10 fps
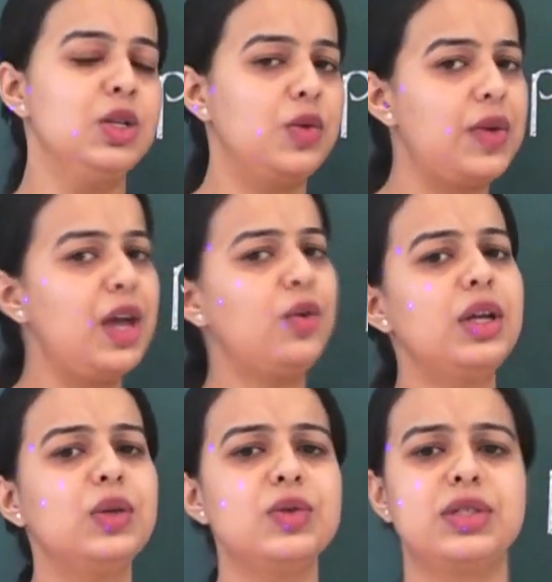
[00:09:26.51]
So, we are
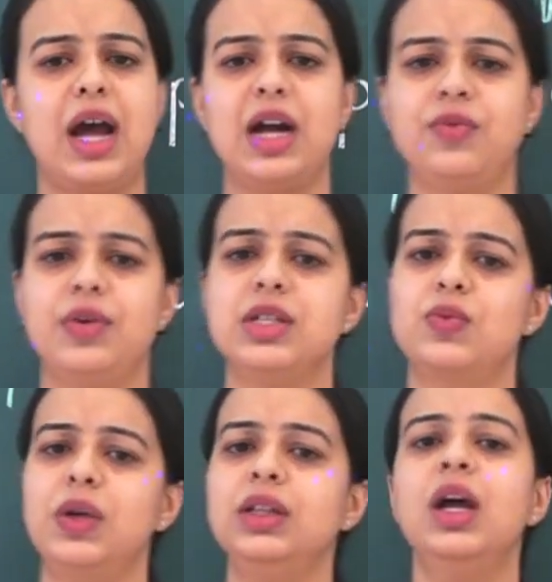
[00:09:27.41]
going to start first
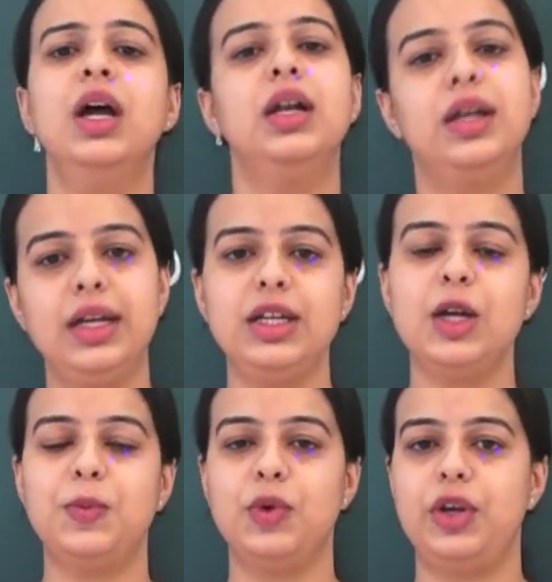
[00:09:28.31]
with
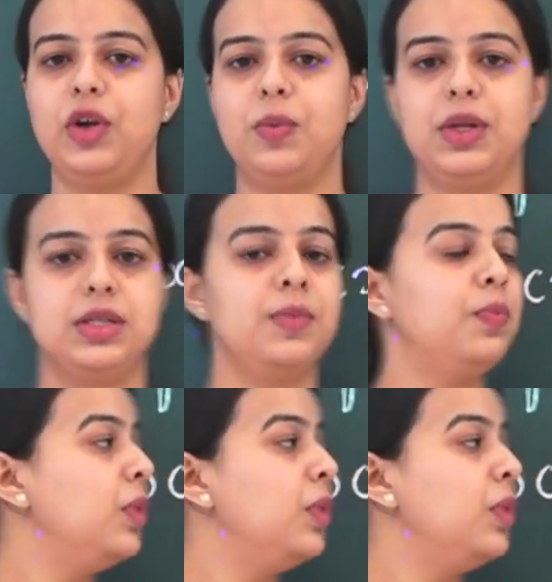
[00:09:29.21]
linear polynomials.